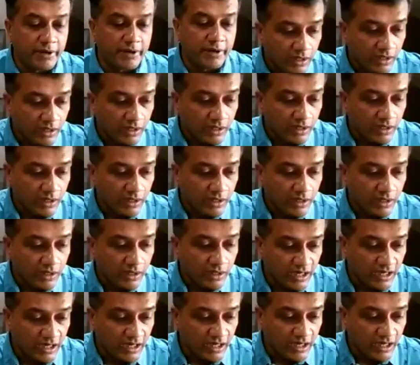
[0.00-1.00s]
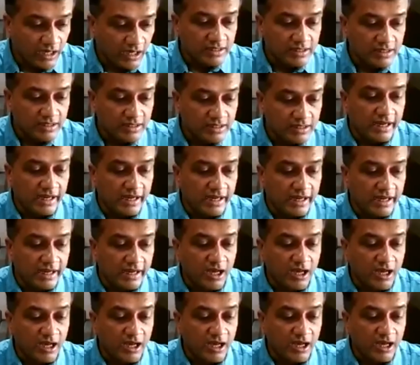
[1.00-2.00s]
Thus, in terms of
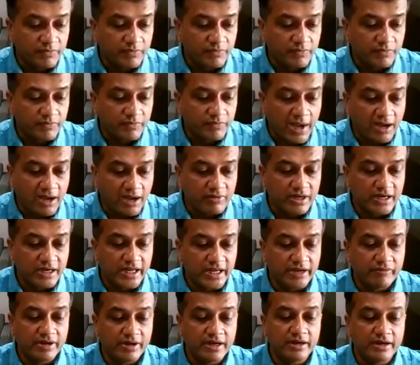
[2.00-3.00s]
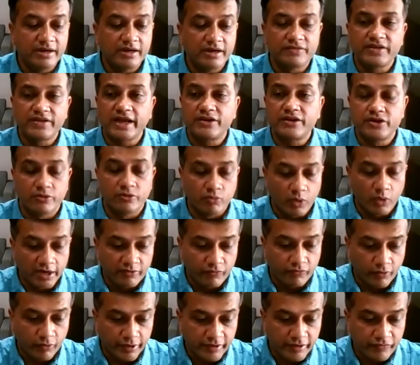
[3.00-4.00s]
the power given under section
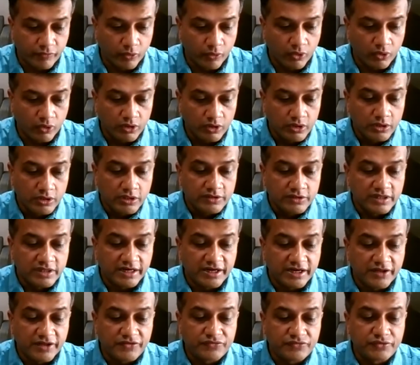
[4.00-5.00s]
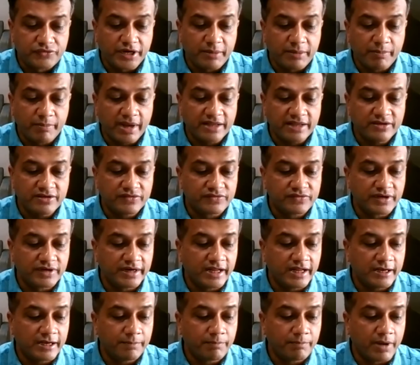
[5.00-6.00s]
144, the district magistrate
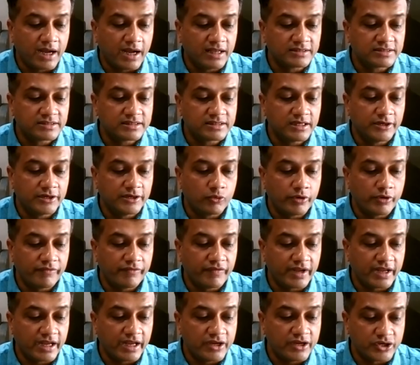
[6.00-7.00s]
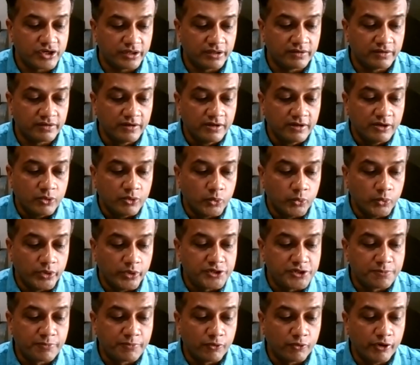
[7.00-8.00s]
had passed a notification which
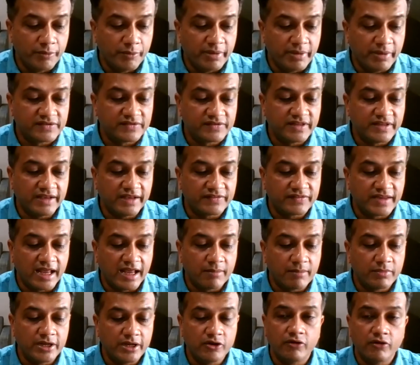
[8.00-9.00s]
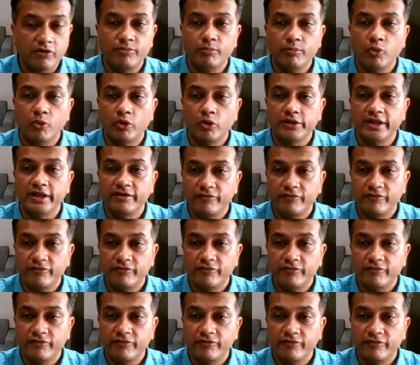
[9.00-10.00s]
prohibits the assembly of more than
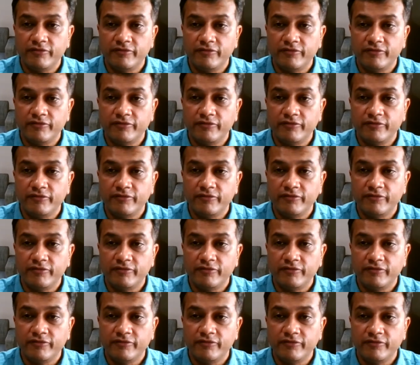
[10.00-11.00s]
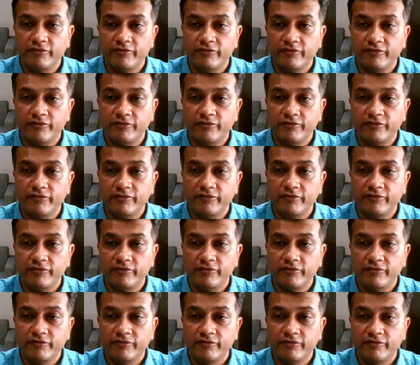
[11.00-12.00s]
5 people in
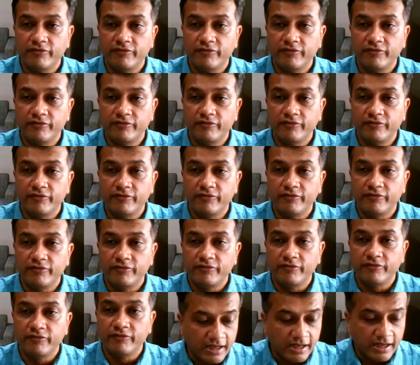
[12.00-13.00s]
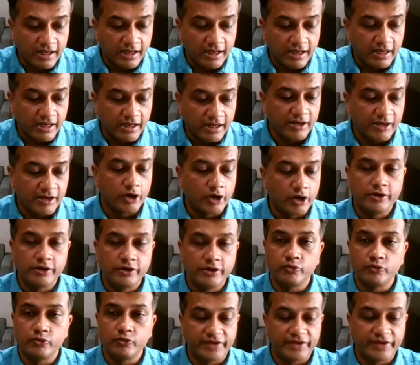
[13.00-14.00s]
public area in order to
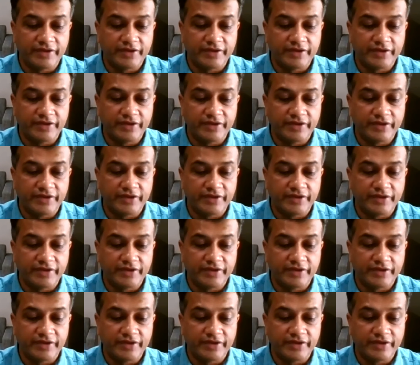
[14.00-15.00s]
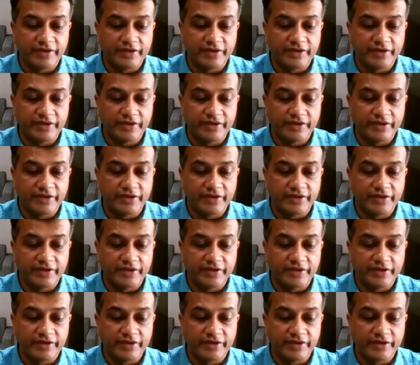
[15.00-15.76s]
safeguard the public health and safety.